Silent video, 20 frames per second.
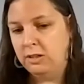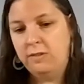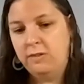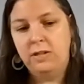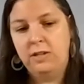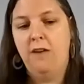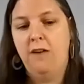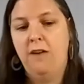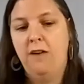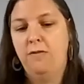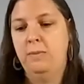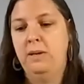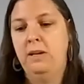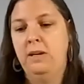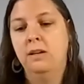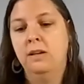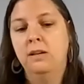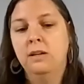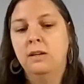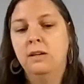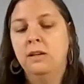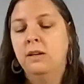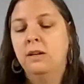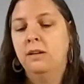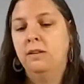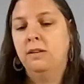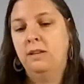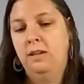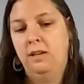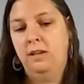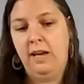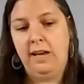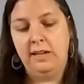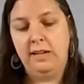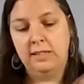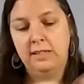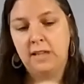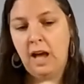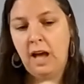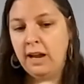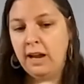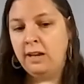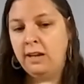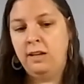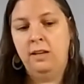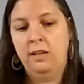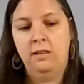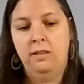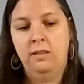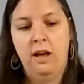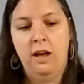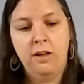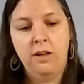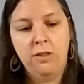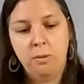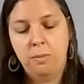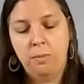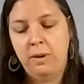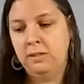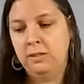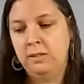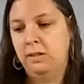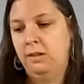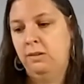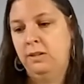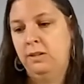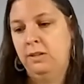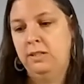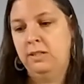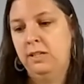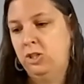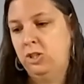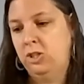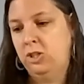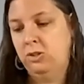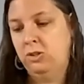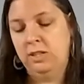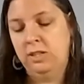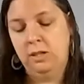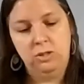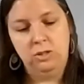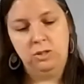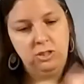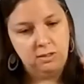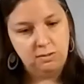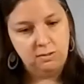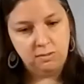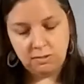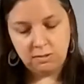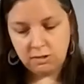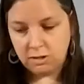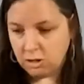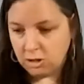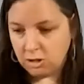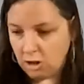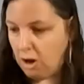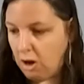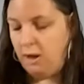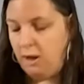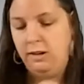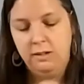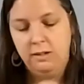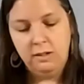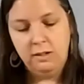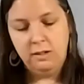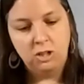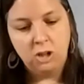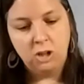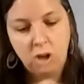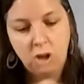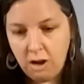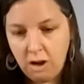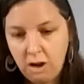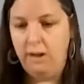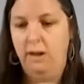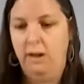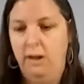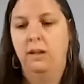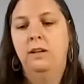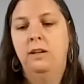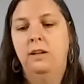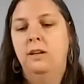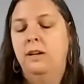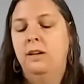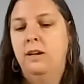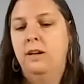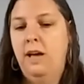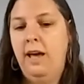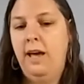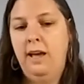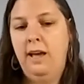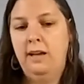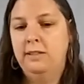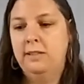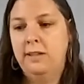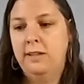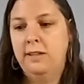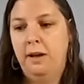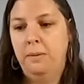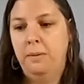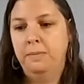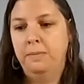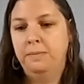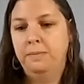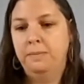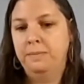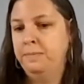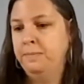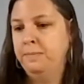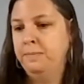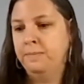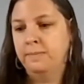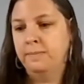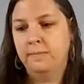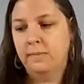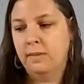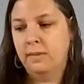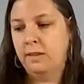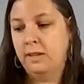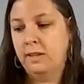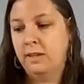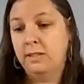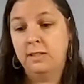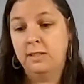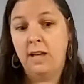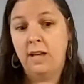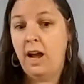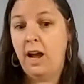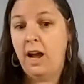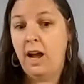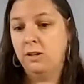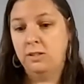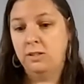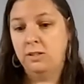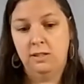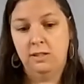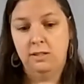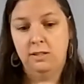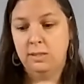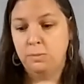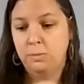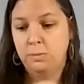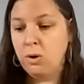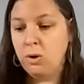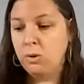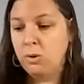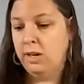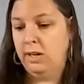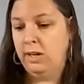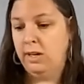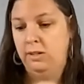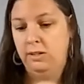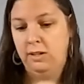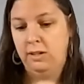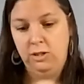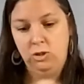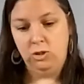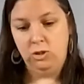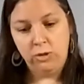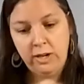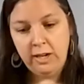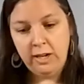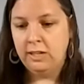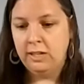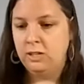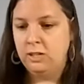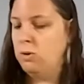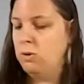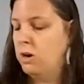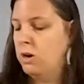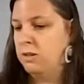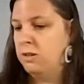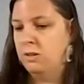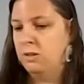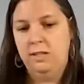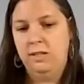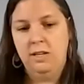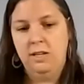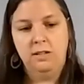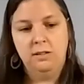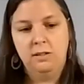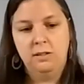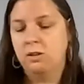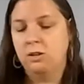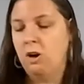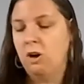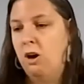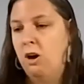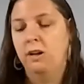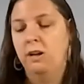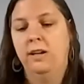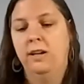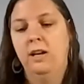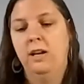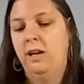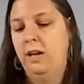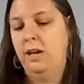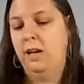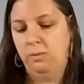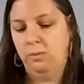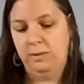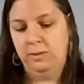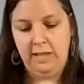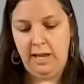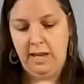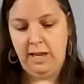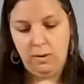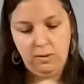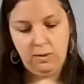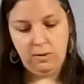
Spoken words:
lift off me, the anxiety and the other mental illness issues. It was just gone. And the desire to smoke and drink and do all those things, gone. It was like